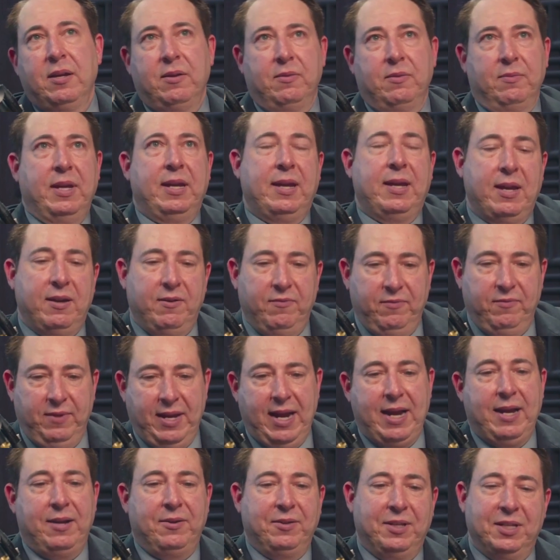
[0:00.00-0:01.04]
they kind of
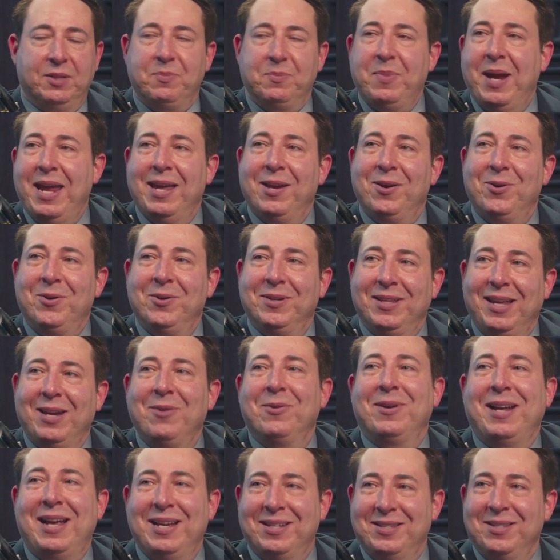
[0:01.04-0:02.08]
got on this panel, and they
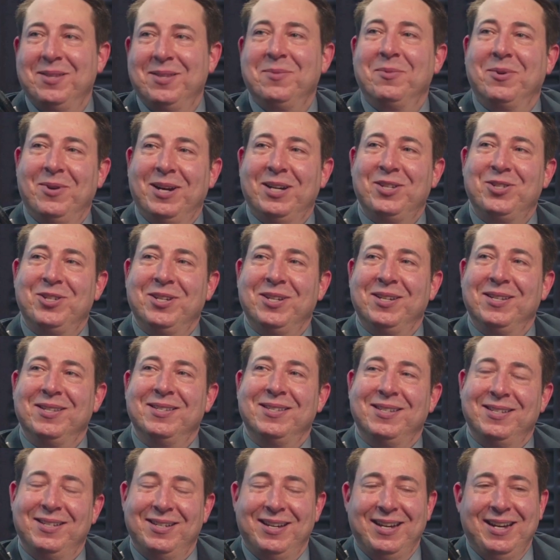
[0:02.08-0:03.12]
would ask them
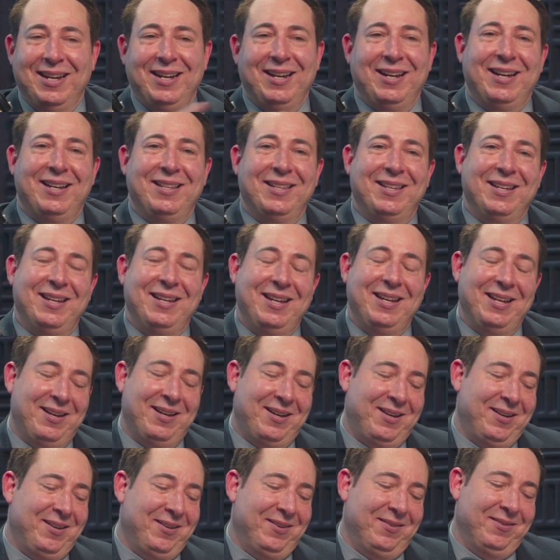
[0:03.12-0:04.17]
questions, and
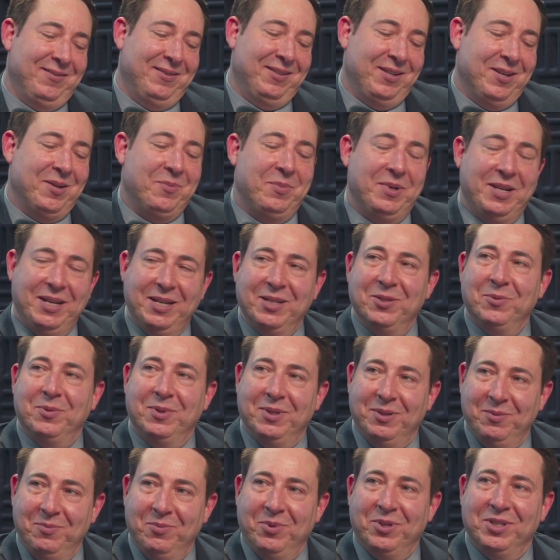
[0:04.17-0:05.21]
the companies
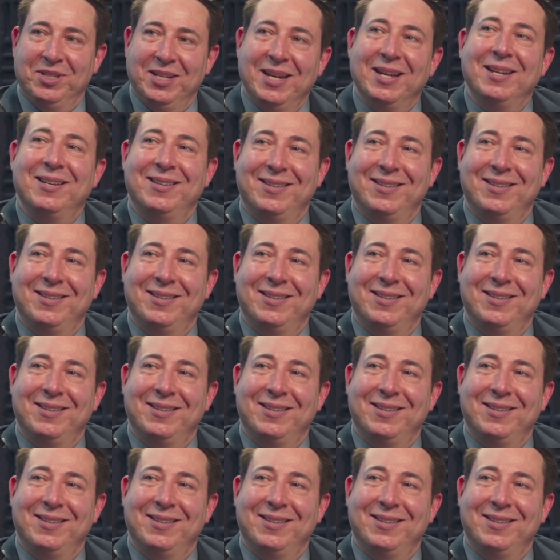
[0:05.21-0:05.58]
would present.